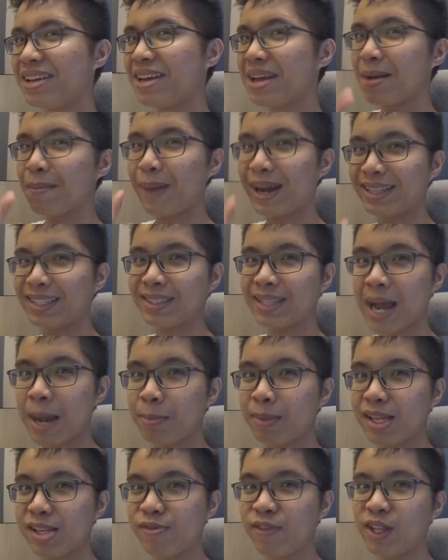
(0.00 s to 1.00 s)
By the
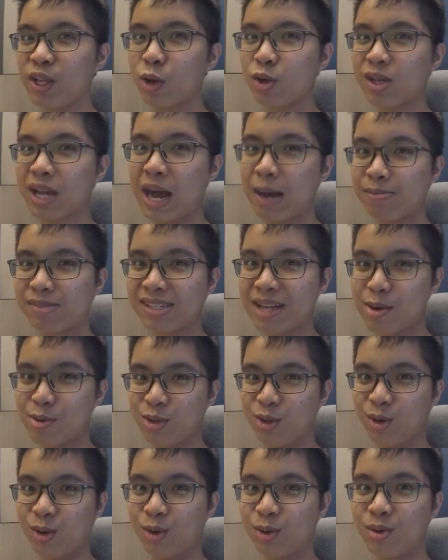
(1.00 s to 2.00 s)
time this video comes out
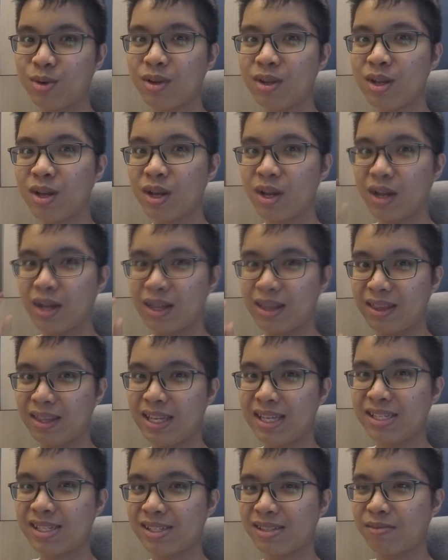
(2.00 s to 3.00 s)
though,
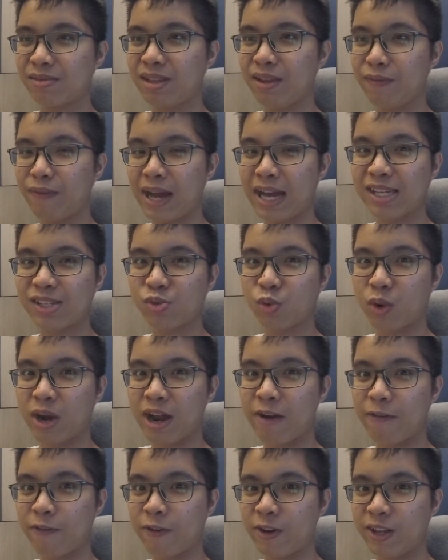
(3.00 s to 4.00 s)
this device will
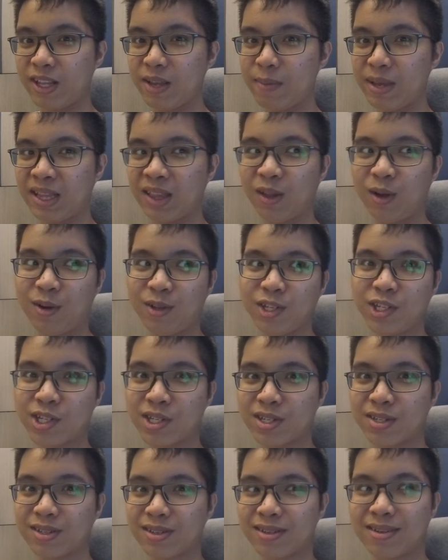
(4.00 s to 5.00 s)
have already been
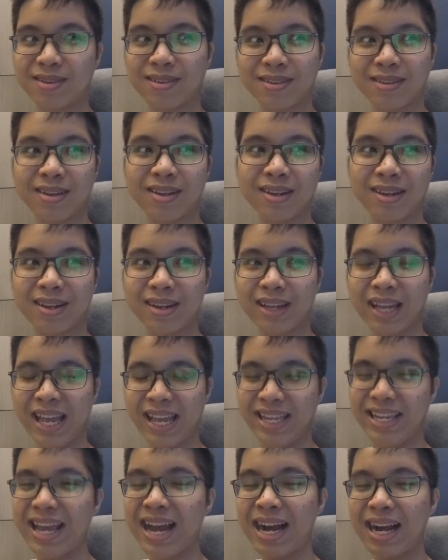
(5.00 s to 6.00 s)
launched.
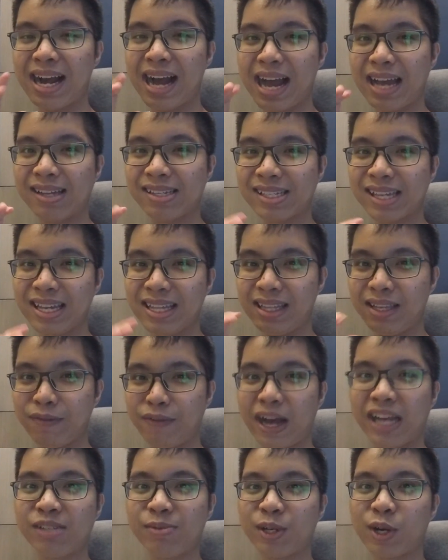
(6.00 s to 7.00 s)
And yeah, I said
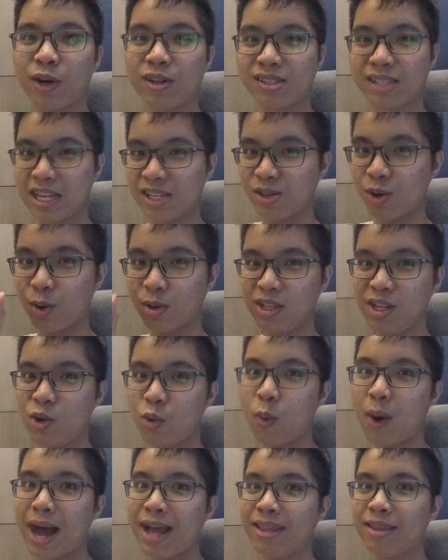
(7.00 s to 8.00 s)
device because there's only
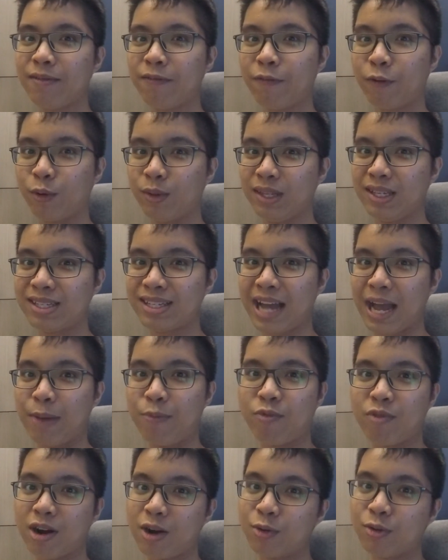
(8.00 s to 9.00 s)
one phone this
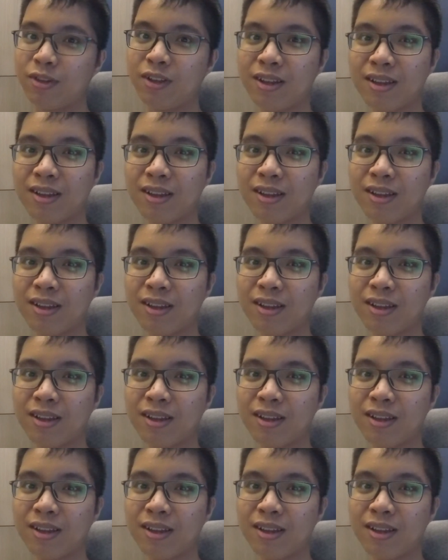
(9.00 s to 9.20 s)
time round.